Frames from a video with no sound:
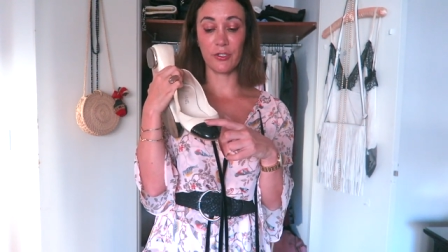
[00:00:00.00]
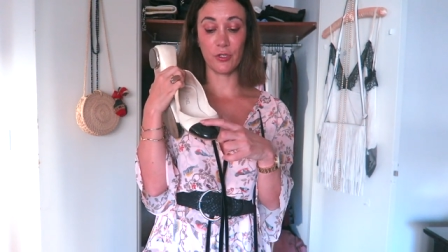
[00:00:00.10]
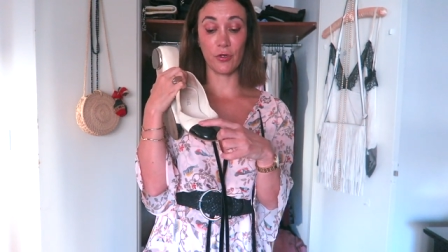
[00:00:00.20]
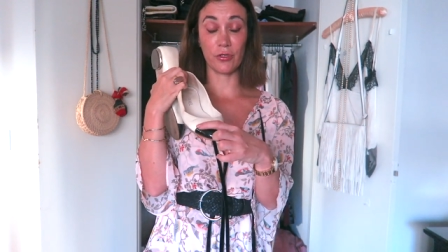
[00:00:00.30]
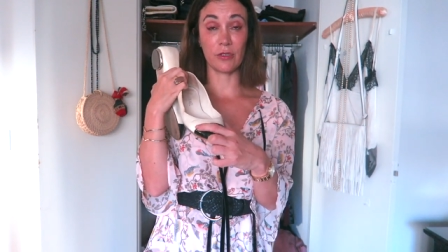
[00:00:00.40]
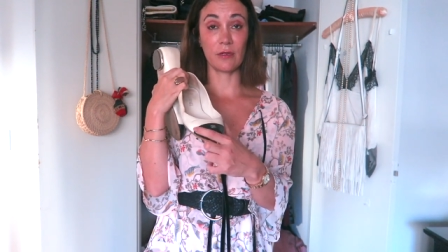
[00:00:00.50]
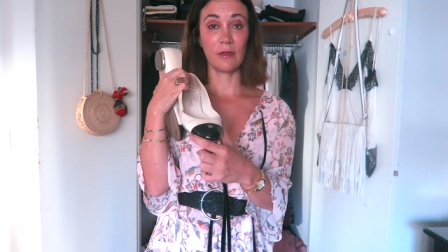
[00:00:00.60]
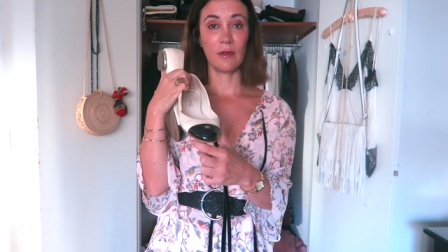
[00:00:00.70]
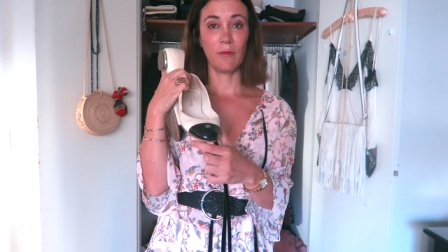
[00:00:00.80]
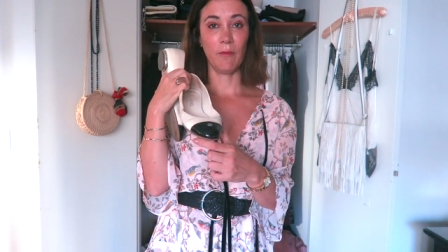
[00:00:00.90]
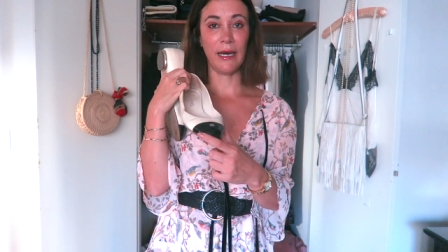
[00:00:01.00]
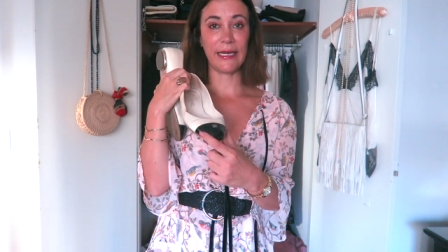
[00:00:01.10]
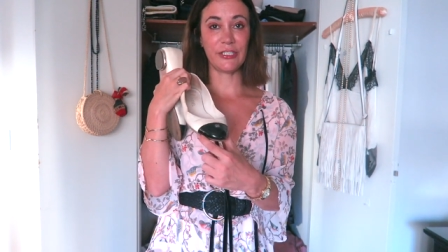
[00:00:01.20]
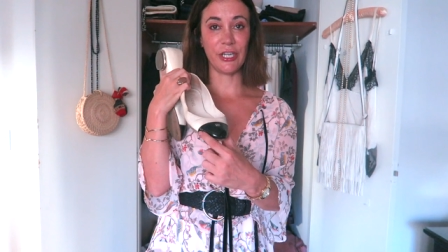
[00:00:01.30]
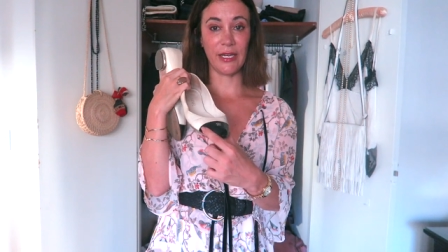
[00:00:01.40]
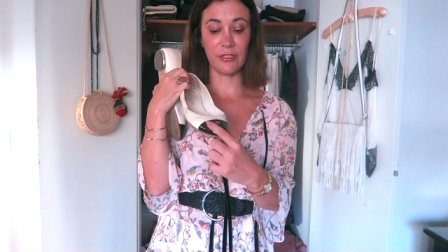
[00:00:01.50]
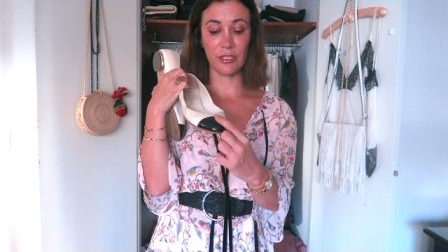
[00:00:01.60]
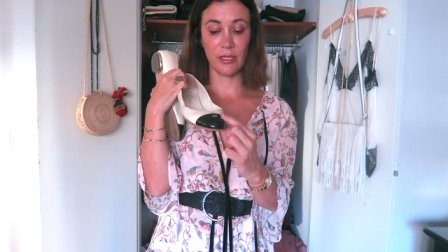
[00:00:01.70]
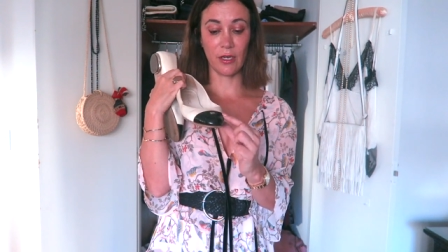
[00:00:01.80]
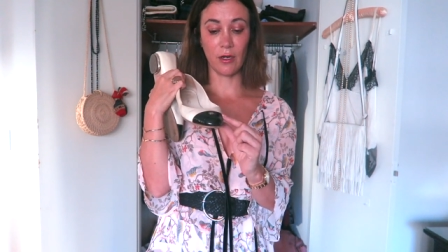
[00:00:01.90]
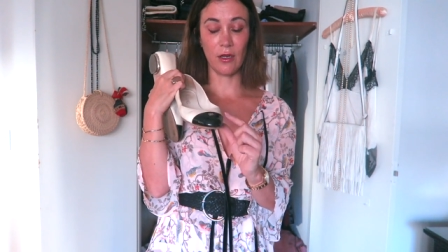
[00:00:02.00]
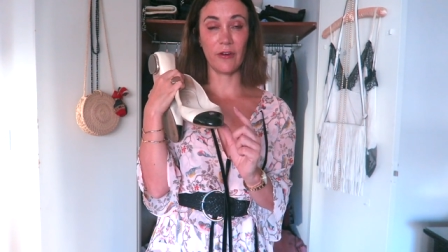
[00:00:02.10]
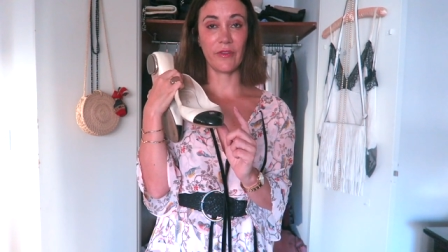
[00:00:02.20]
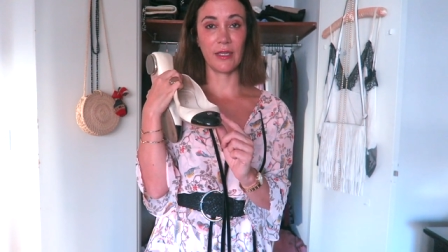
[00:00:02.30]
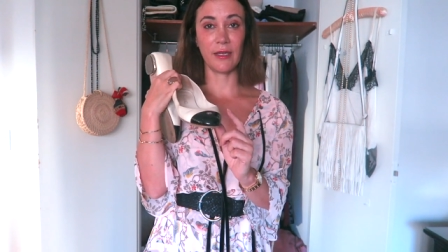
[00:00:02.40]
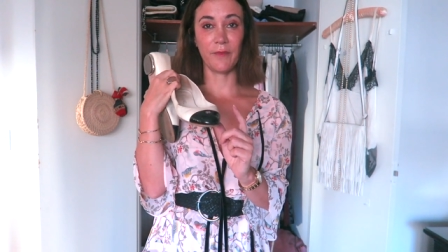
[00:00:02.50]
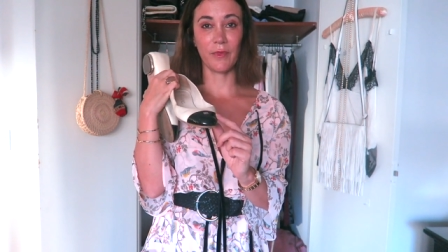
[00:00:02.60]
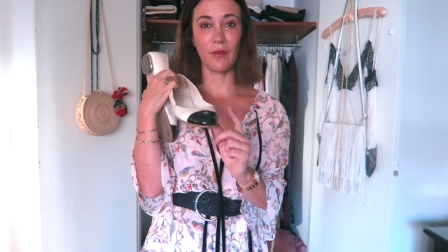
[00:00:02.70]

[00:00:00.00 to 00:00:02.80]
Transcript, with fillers: shorter by changing the color of the,